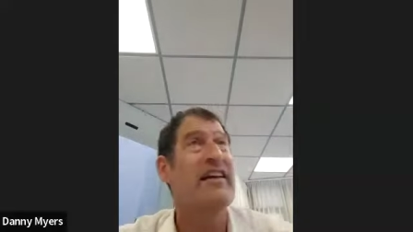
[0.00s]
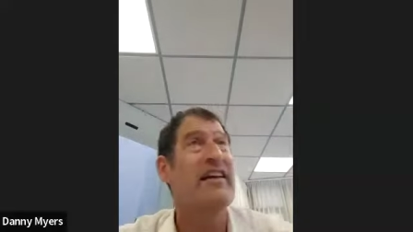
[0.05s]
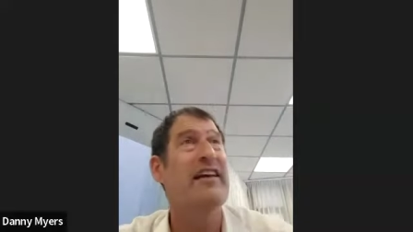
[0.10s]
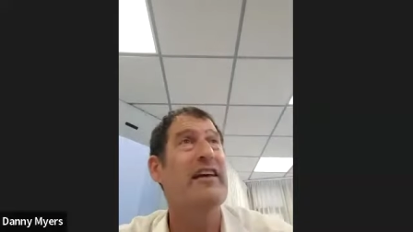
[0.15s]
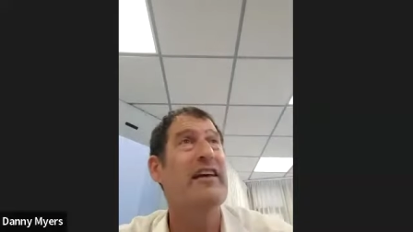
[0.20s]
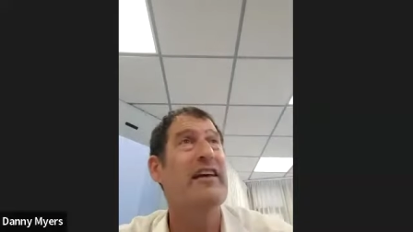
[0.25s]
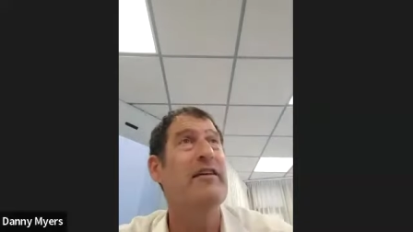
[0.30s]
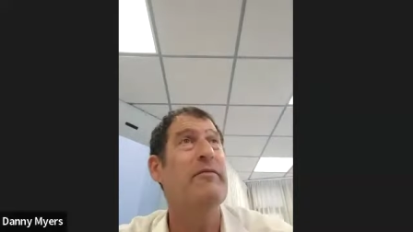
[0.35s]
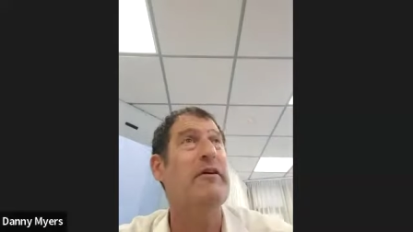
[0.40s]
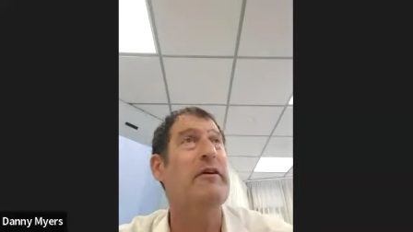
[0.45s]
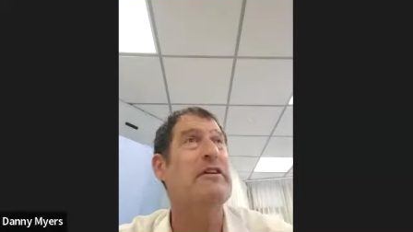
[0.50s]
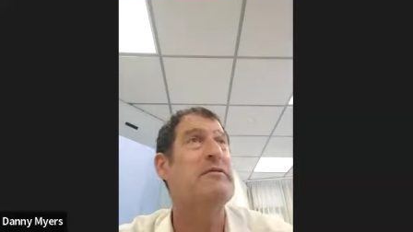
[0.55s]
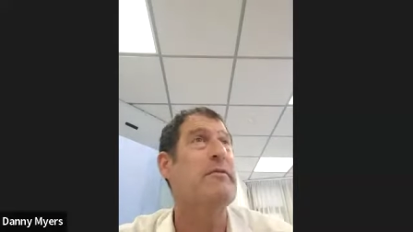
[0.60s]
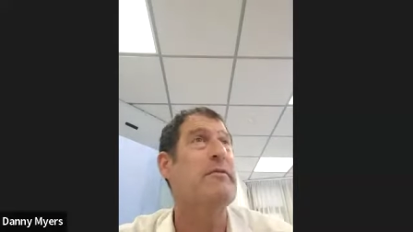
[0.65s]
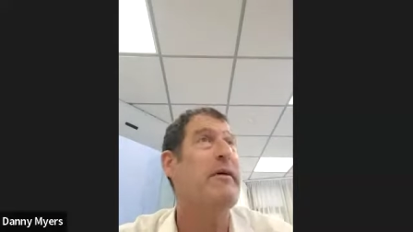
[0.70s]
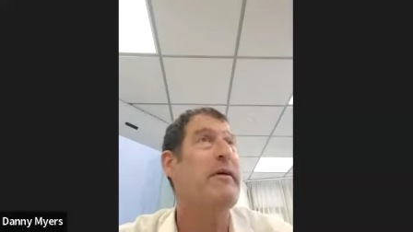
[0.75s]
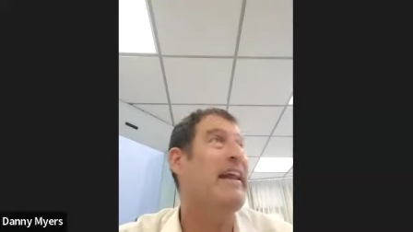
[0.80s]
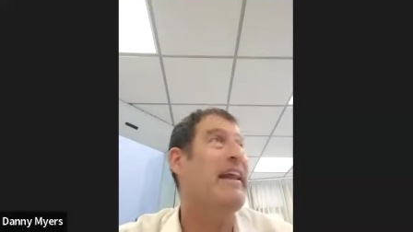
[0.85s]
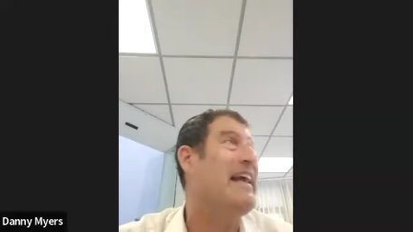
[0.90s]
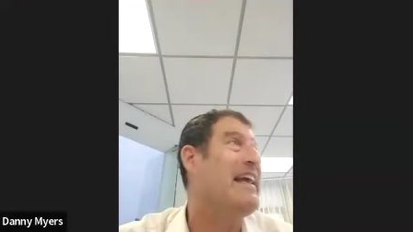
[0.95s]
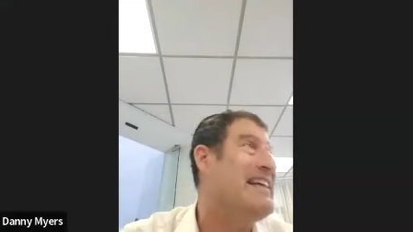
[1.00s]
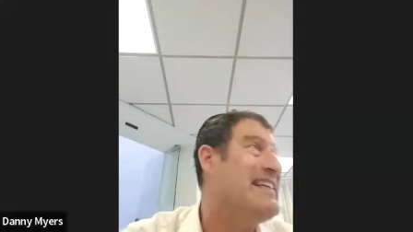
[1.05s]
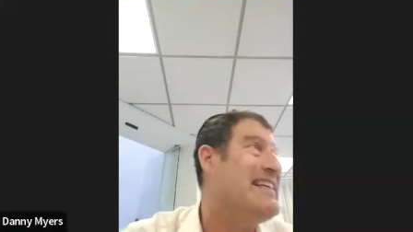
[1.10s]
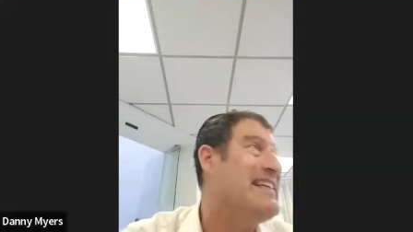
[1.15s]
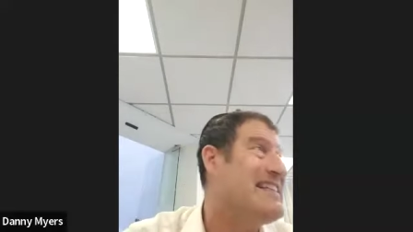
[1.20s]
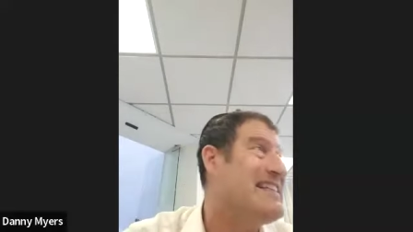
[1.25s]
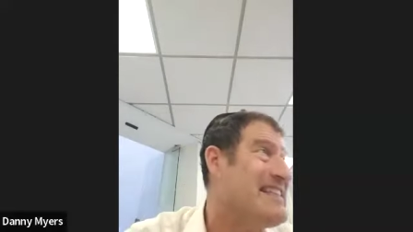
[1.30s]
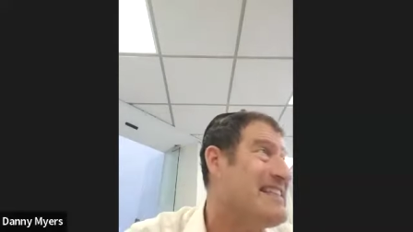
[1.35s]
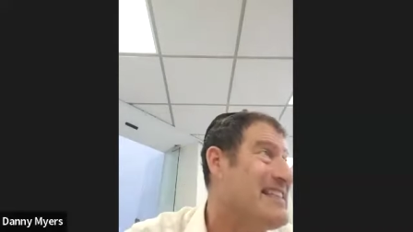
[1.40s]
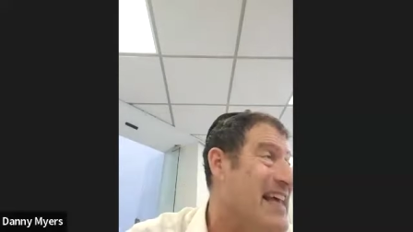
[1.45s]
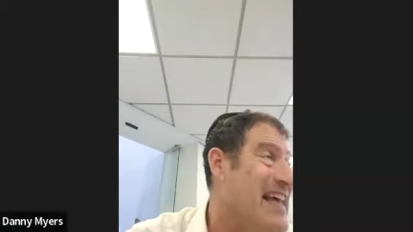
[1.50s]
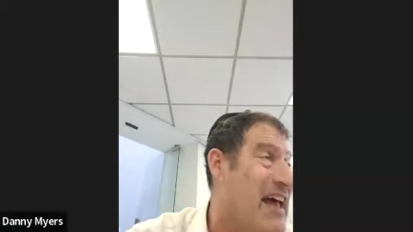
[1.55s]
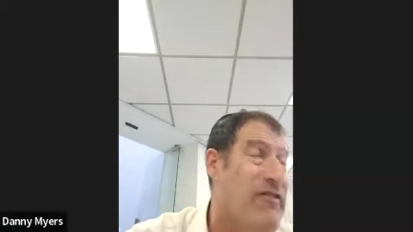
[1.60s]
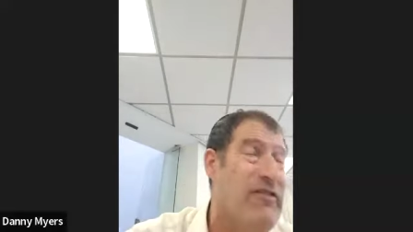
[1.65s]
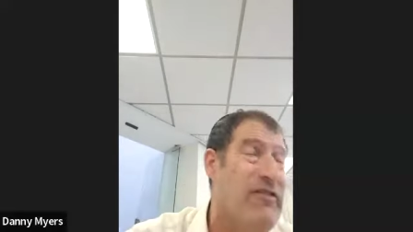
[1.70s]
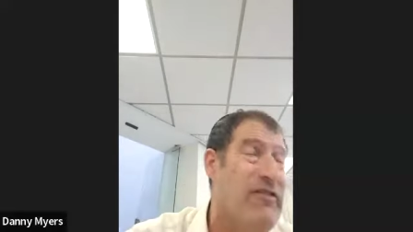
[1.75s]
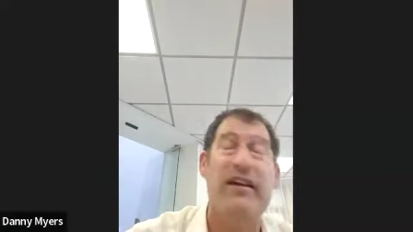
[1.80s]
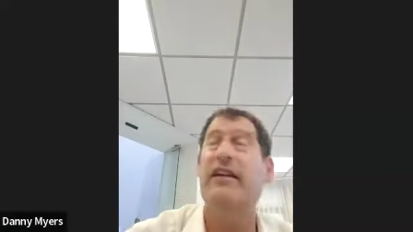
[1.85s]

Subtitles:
He must be about 87.